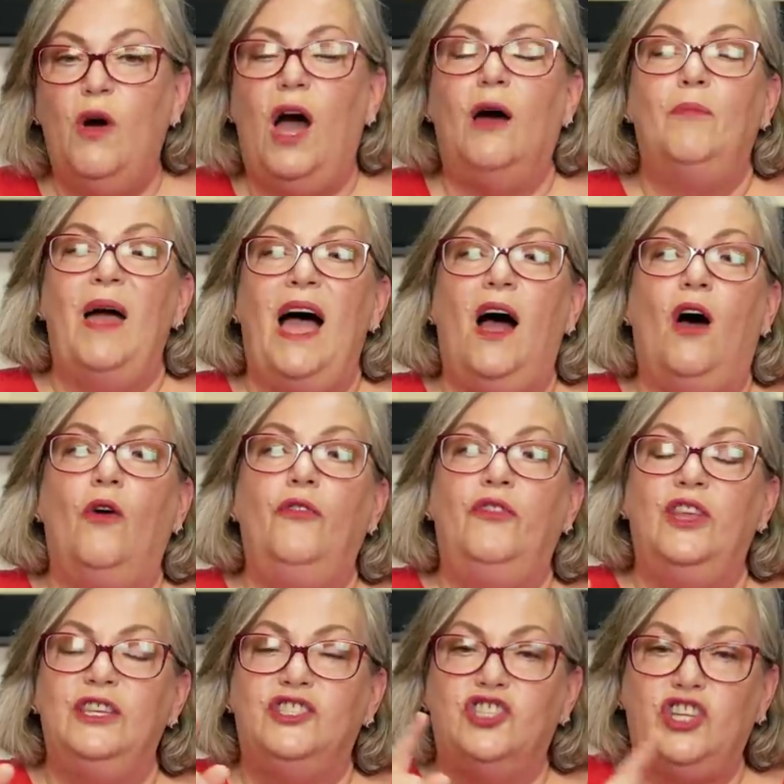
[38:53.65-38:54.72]
about
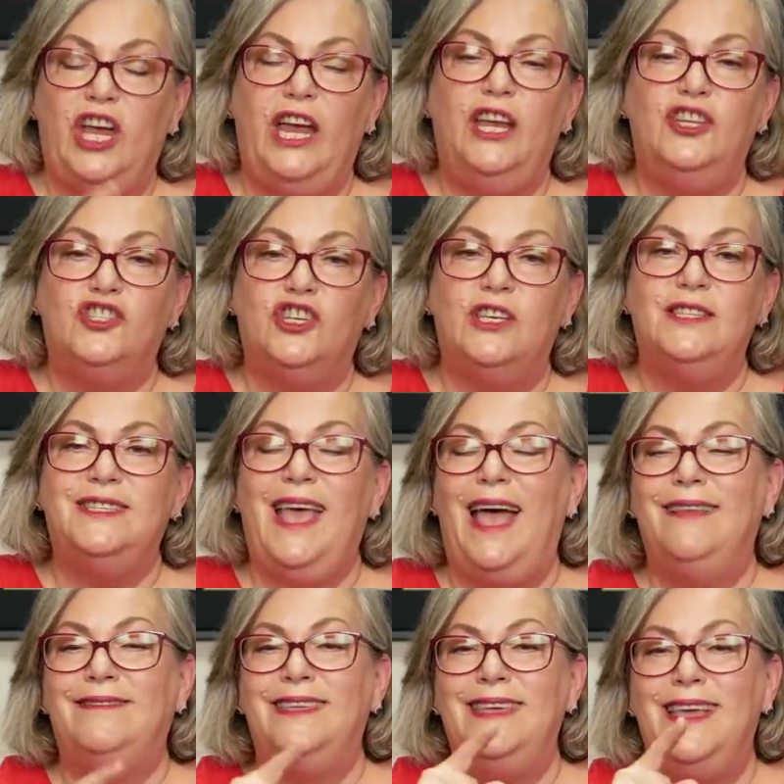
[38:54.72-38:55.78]
the changes
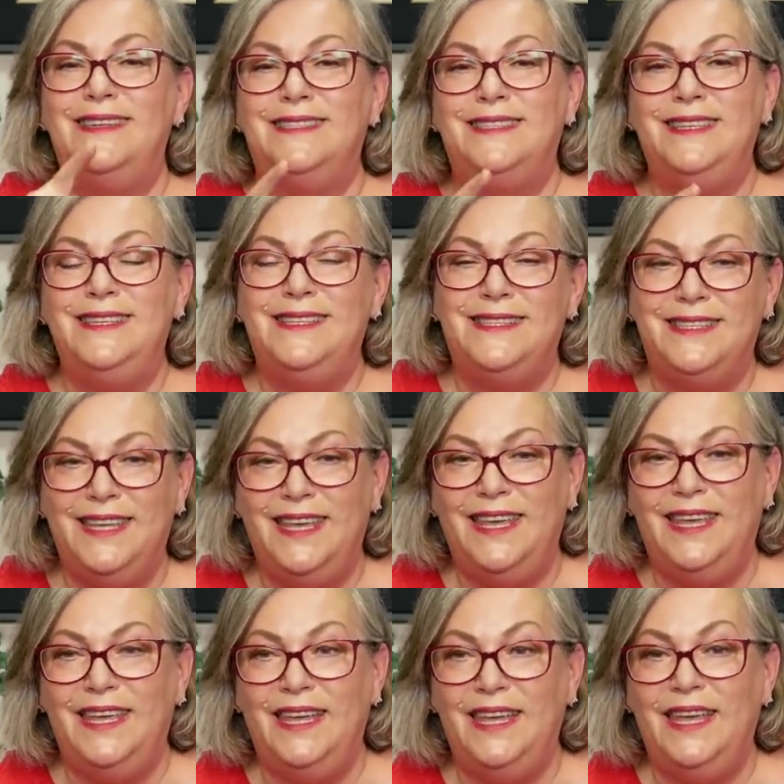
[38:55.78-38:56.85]
at the
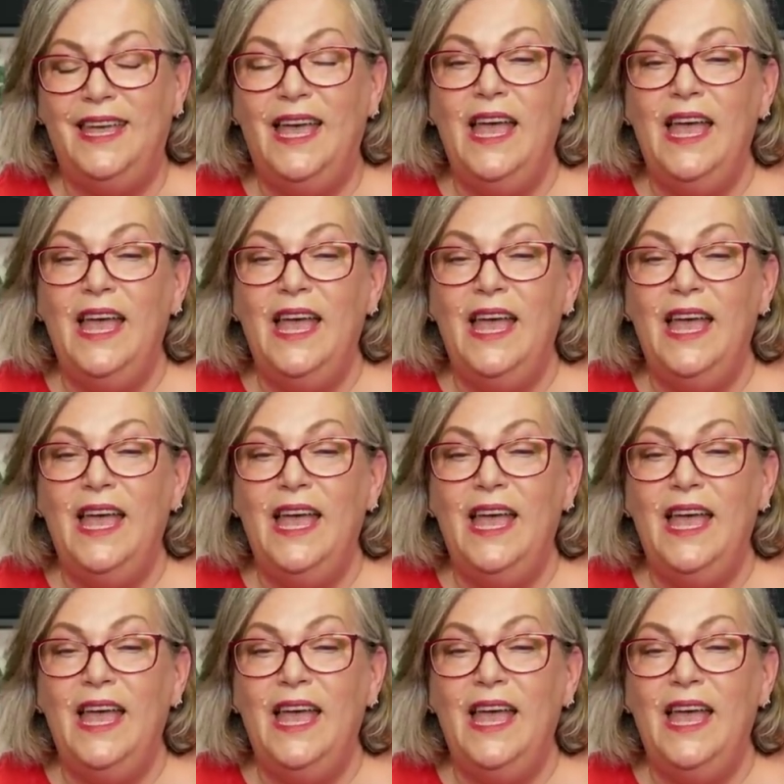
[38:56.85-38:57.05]
SEC